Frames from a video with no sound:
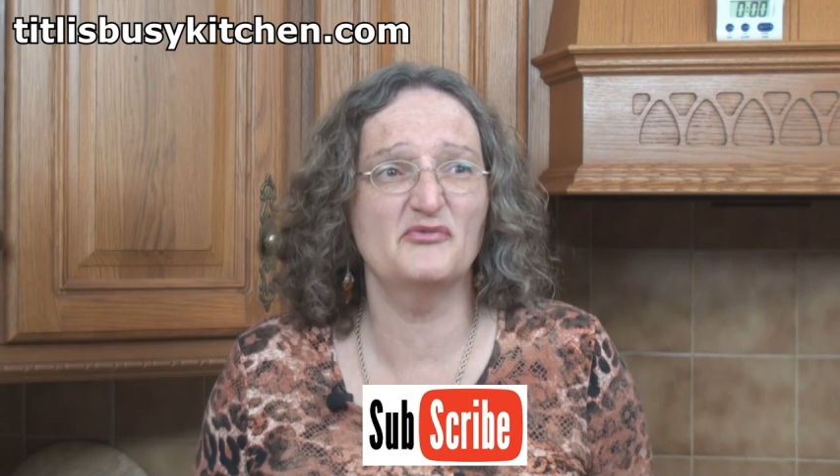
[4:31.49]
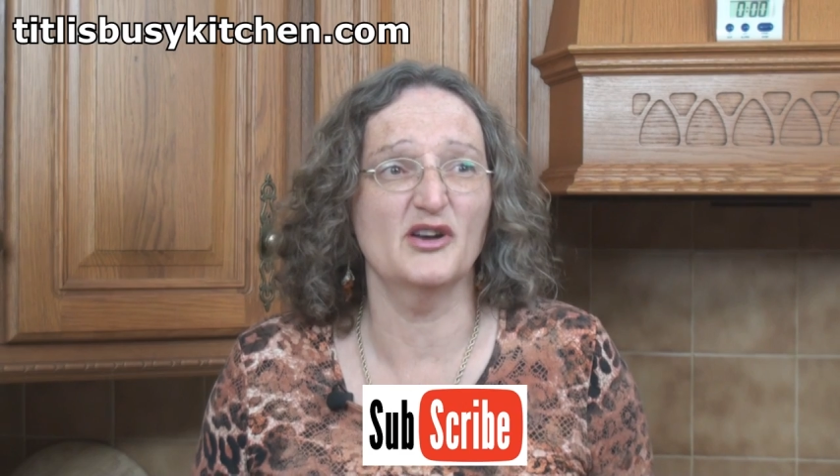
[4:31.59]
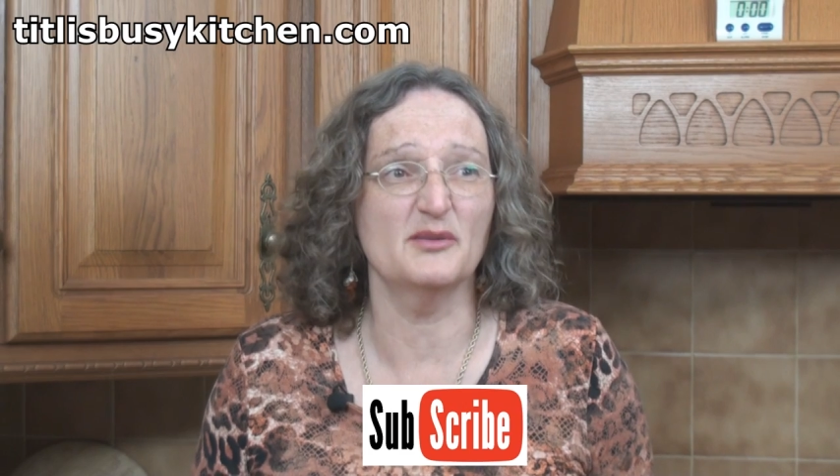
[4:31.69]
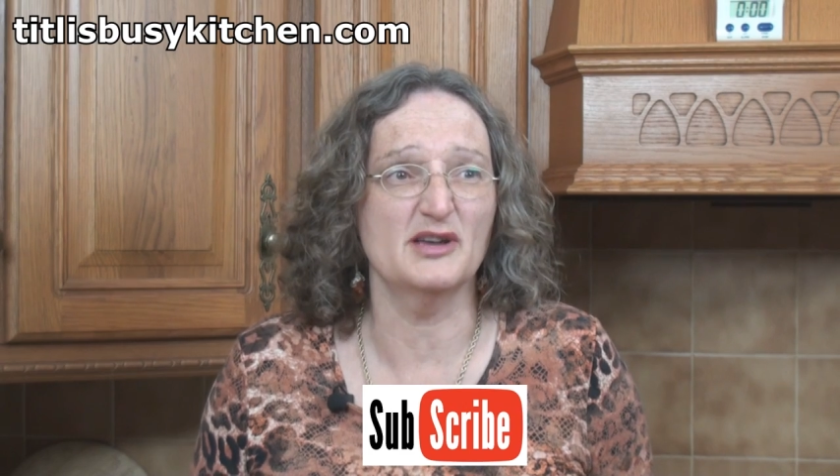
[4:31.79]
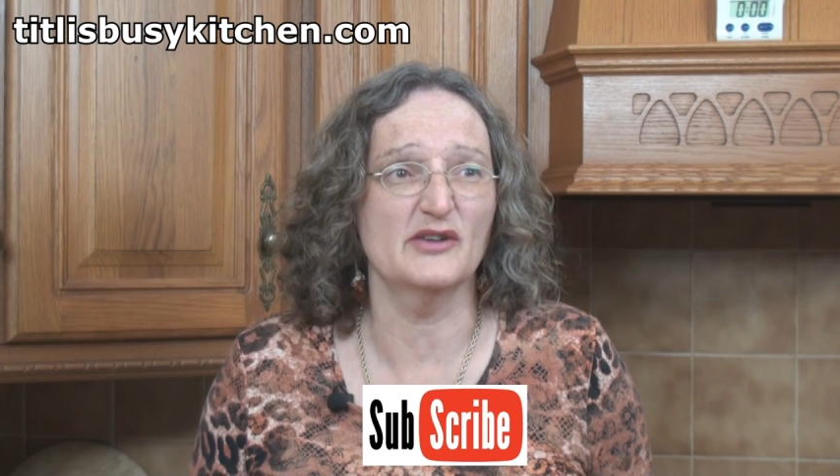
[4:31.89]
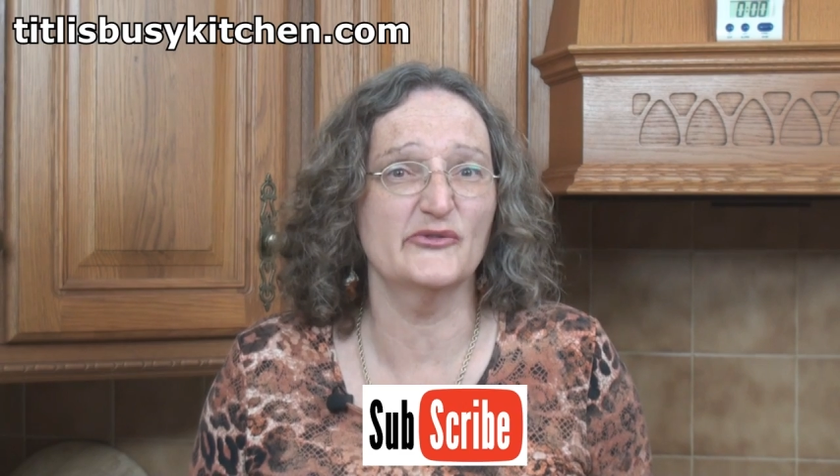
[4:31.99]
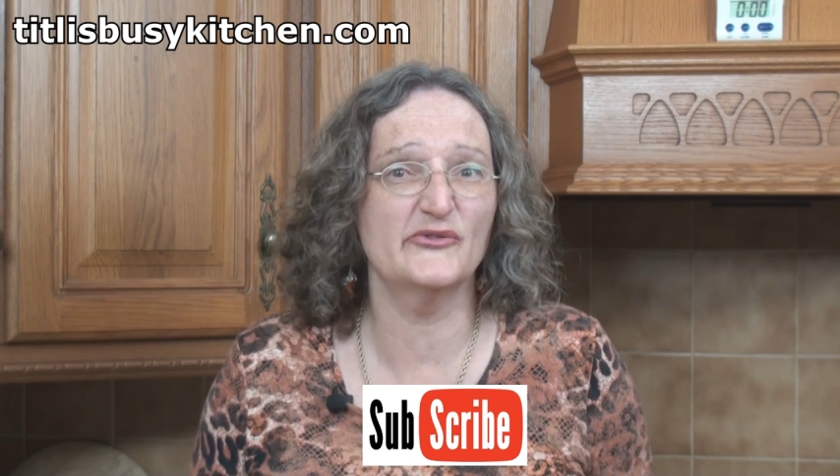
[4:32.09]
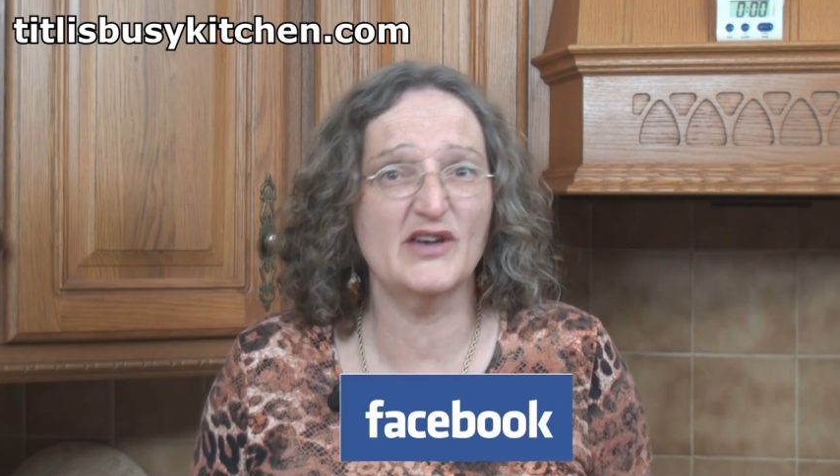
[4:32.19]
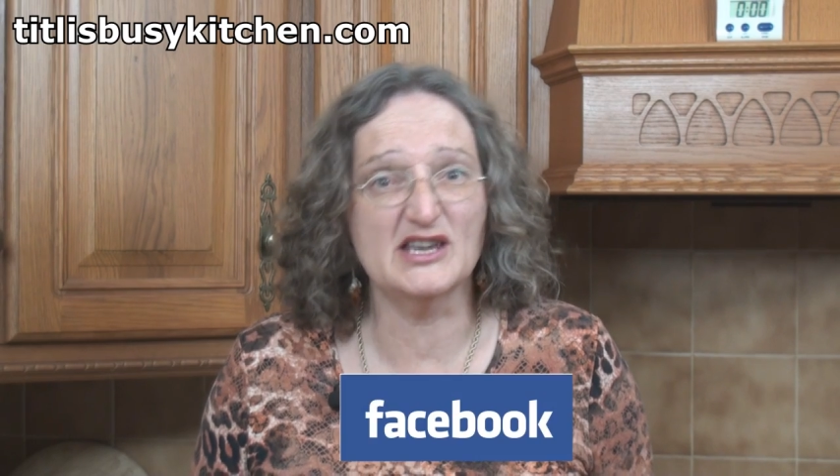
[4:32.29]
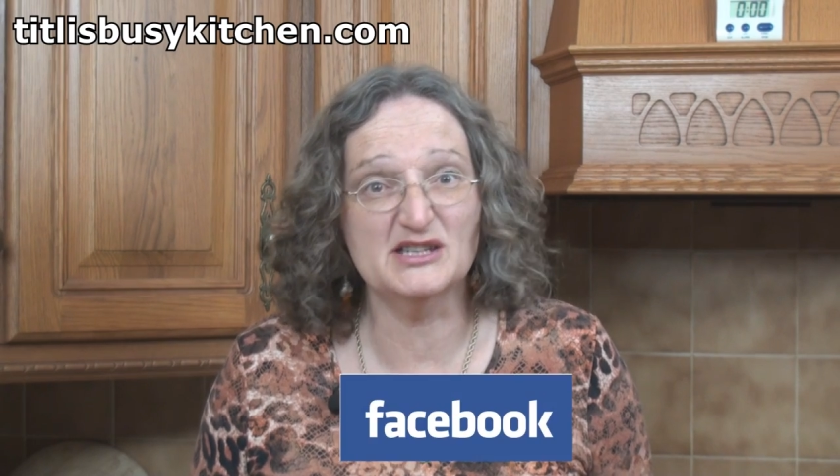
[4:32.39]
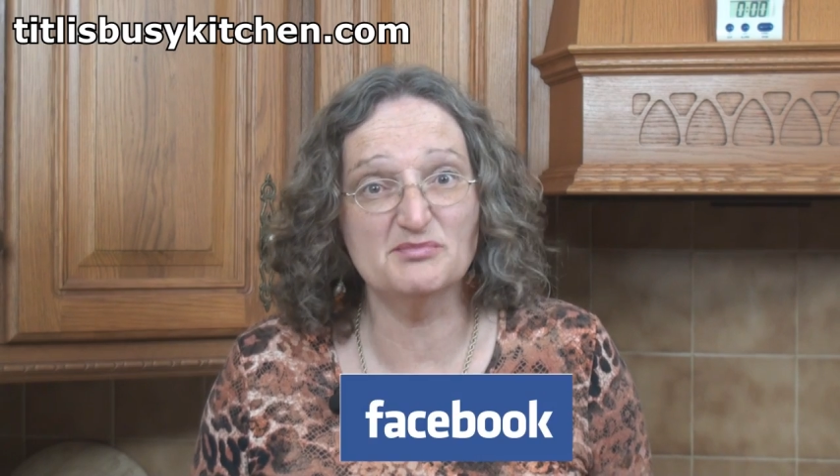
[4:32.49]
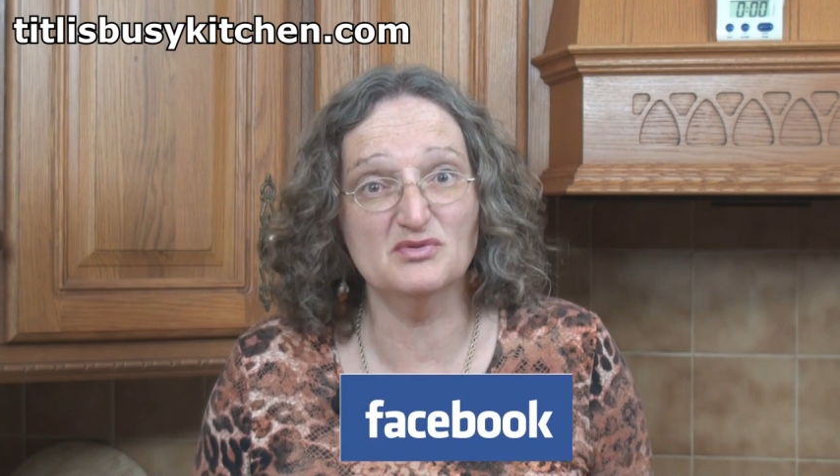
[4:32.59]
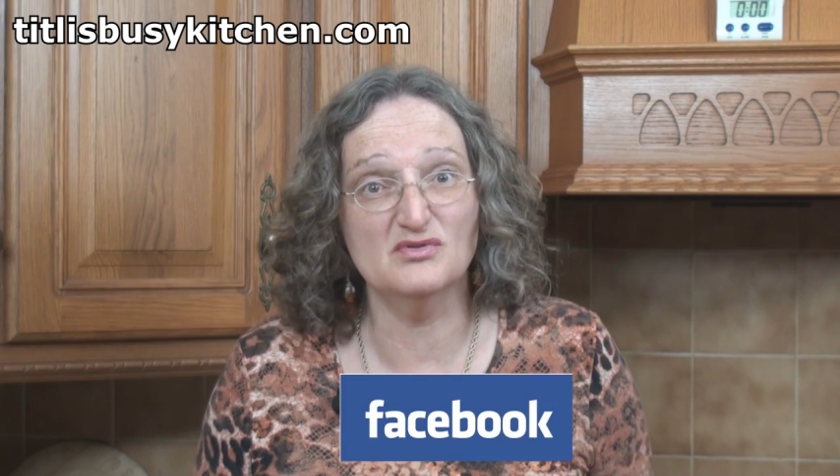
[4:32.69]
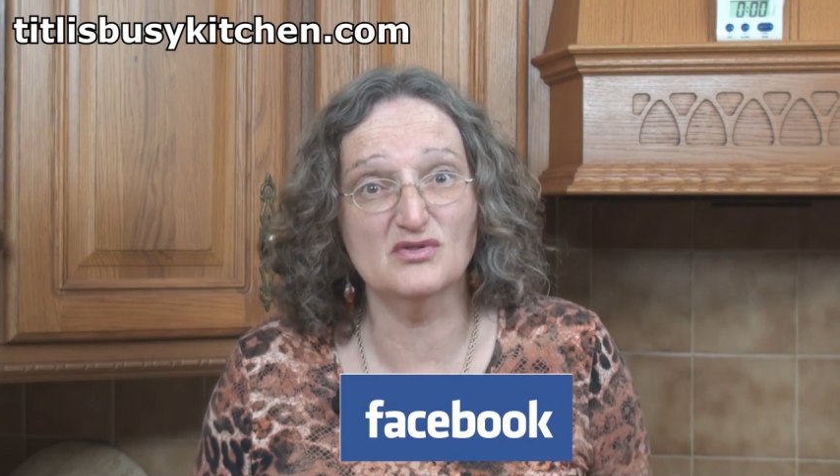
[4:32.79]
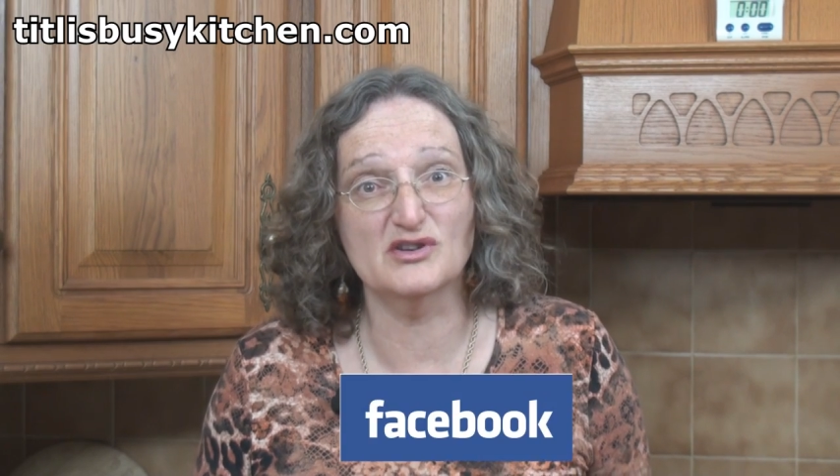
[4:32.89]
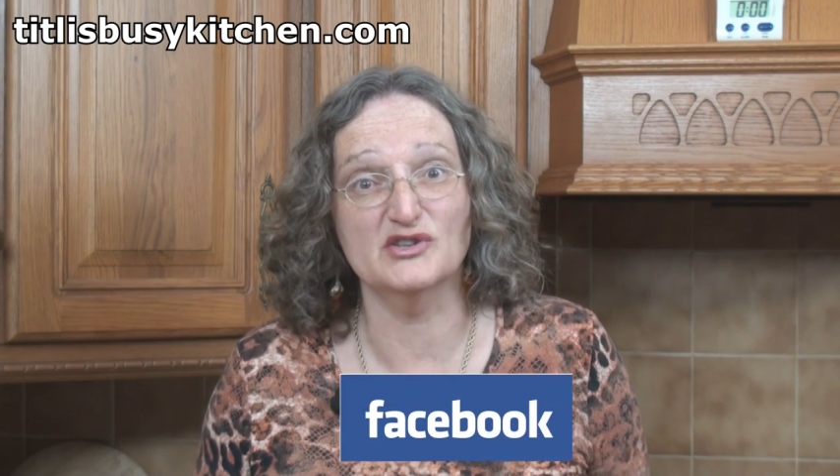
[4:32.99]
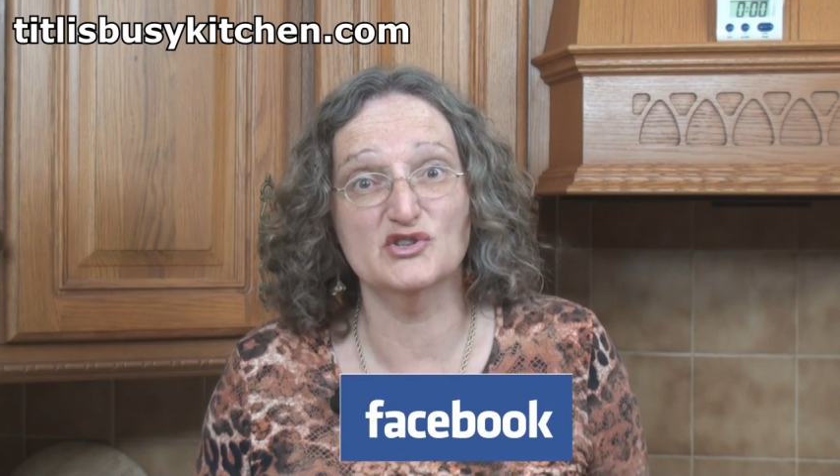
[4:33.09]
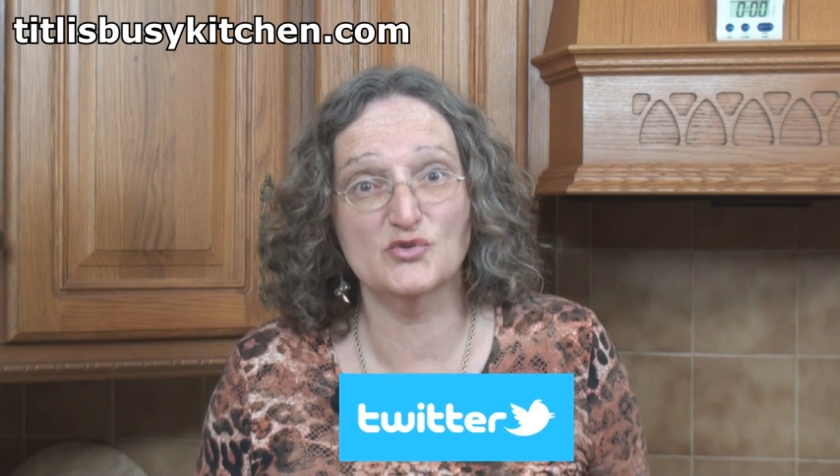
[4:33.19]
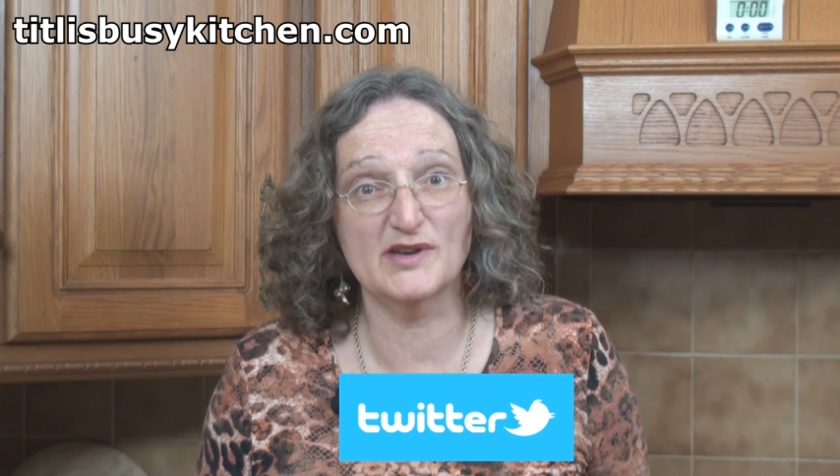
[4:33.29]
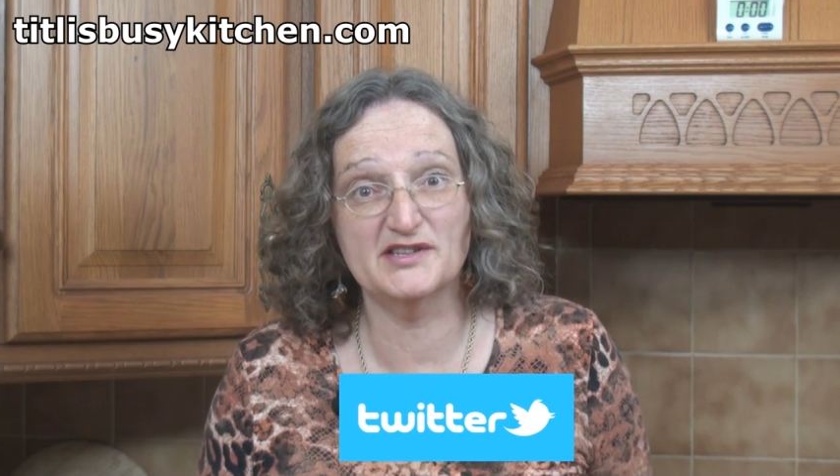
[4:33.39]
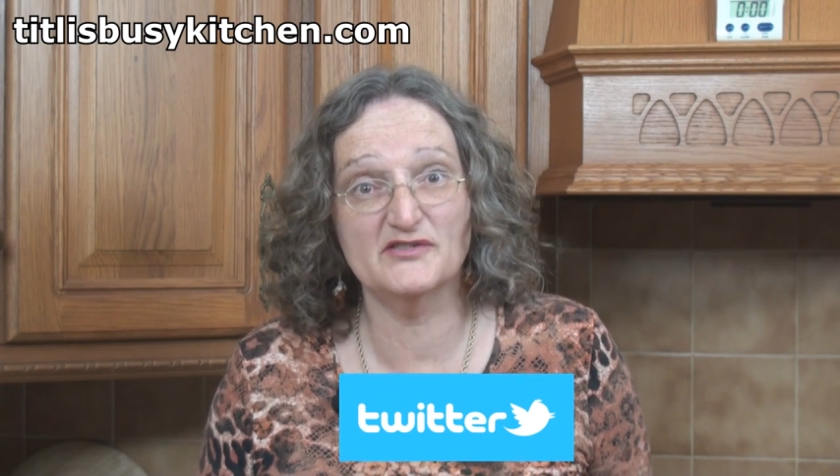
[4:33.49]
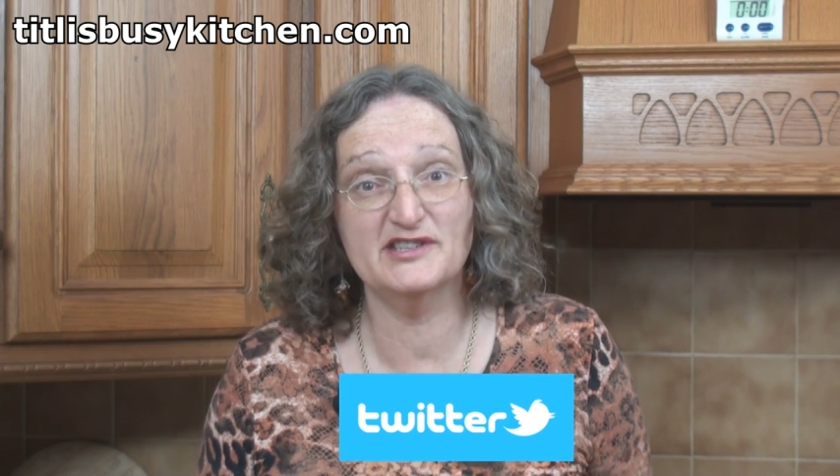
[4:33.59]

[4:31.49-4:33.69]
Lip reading: follow me on Facebook and Twitter,